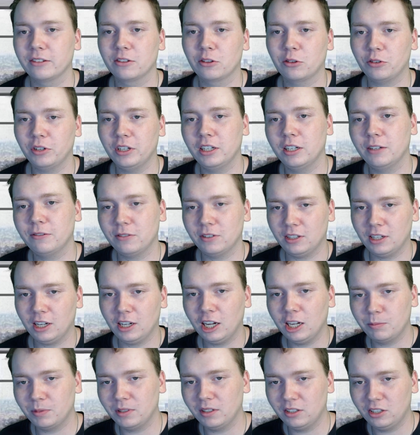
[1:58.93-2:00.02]
three different
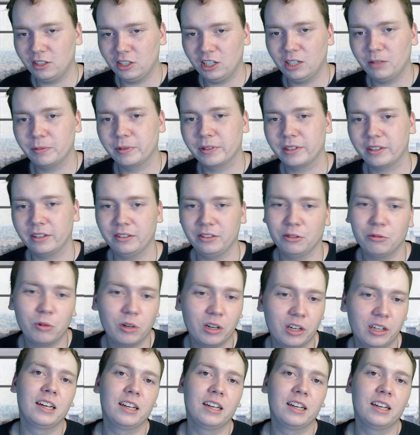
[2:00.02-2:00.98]
types of chips because you want